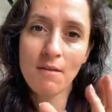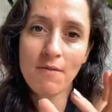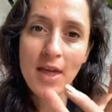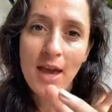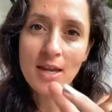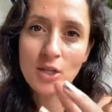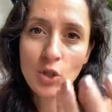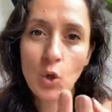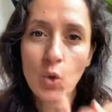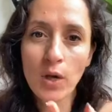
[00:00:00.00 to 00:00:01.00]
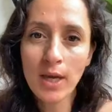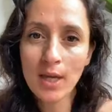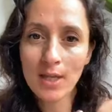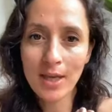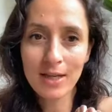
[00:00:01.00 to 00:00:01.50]
if that
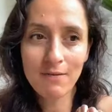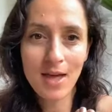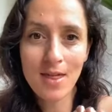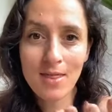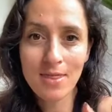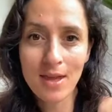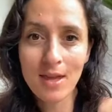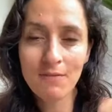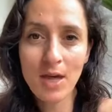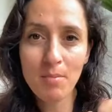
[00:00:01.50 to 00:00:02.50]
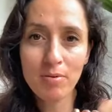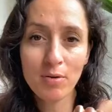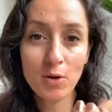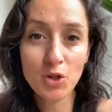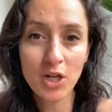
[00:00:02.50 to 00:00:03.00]
toy, like if that
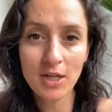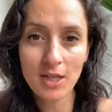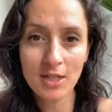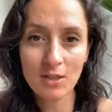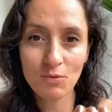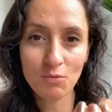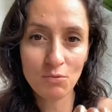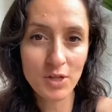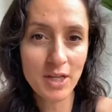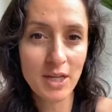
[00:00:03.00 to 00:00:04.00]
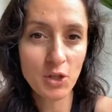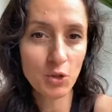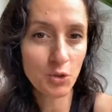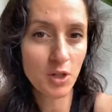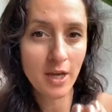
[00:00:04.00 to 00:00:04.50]
project isn't really
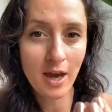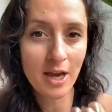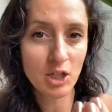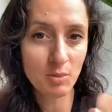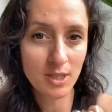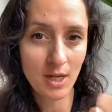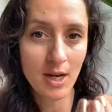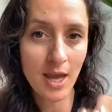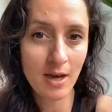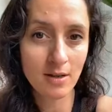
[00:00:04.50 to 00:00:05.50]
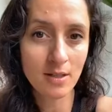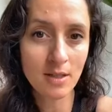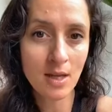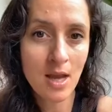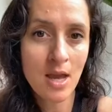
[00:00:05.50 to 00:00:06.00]
truly 100%
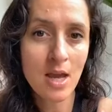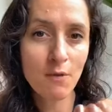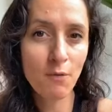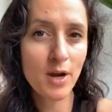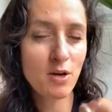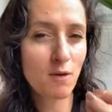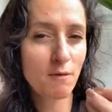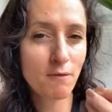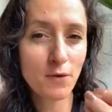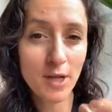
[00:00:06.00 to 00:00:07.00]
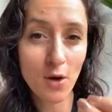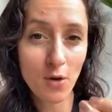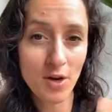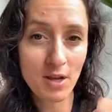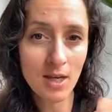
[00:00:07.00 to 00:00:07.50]
ours, if we're not fully
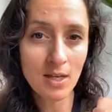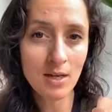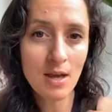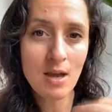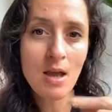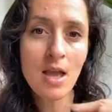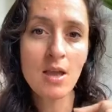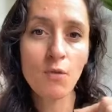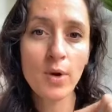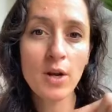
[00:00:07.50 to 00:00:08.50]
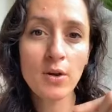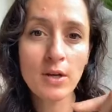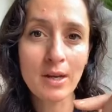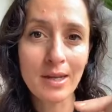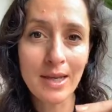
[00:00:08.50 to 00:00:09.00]
owning it, if we
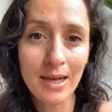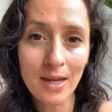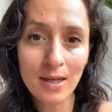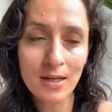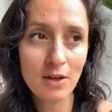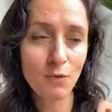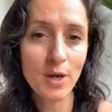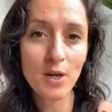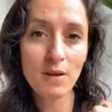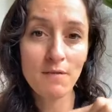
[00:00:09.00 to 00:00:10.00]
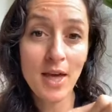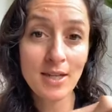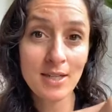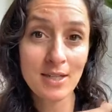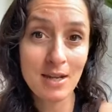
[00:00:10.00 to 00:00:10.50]
don't get it, if
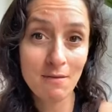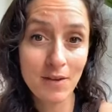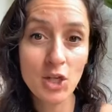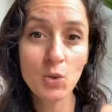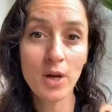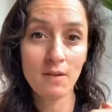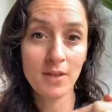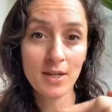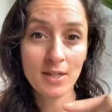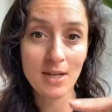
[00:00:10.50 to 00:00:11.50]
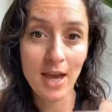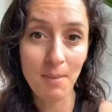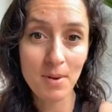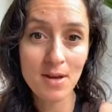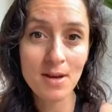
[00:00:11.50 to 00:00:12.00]
that doesn't eventuate, if that doesn't
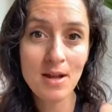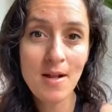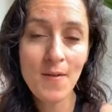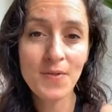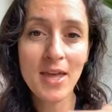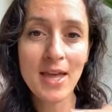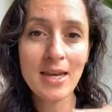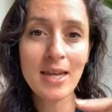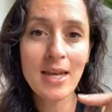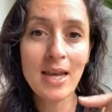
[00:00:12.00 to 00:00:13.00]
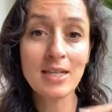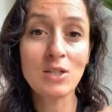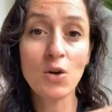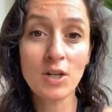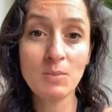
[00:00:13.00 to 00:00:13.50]
happen, then it's
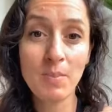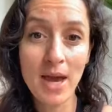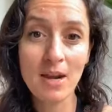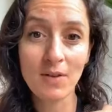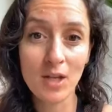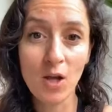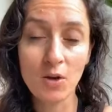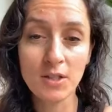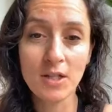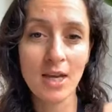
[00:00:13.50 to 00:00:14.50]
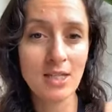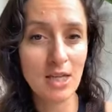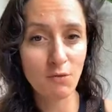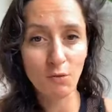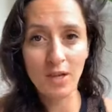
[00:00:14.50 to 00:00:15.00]
not as bad of a loss as
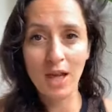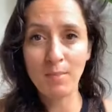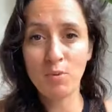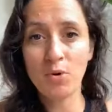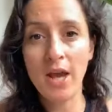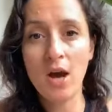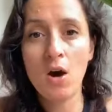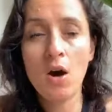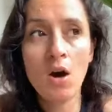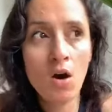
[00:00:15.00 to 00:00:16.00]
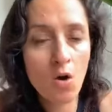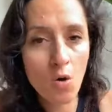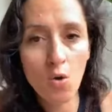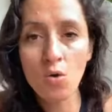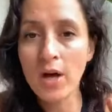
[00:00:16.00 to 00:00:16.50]
if we like put our
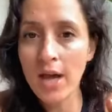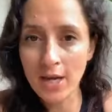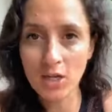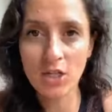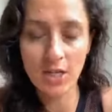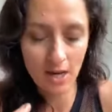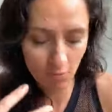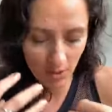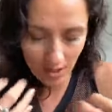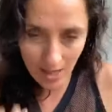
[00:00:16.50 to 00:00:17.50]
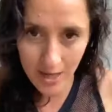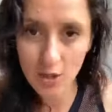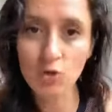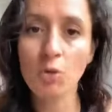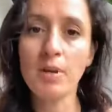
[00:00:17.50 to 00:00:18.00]
whole energy out, we let
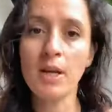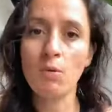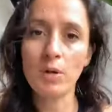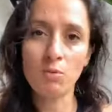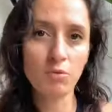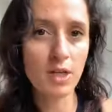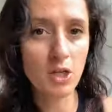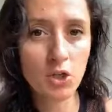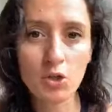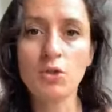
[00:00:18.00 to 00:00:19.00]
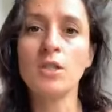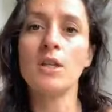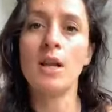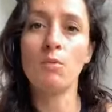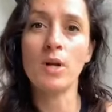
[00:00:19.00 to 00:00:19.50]
it drop in, we really choose
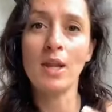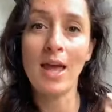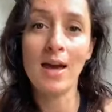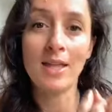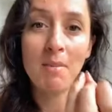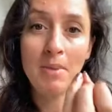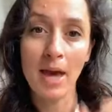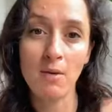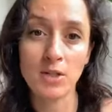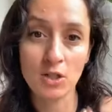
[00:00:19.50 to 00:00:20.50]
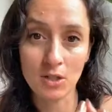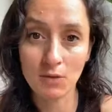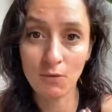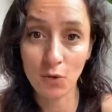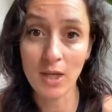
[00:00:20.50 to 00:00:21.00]
it, and we allow that power to
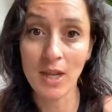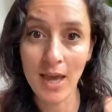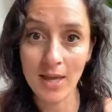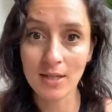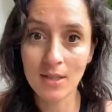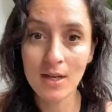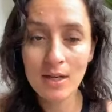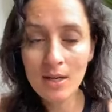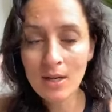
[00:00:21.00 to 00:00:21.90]
just fully land.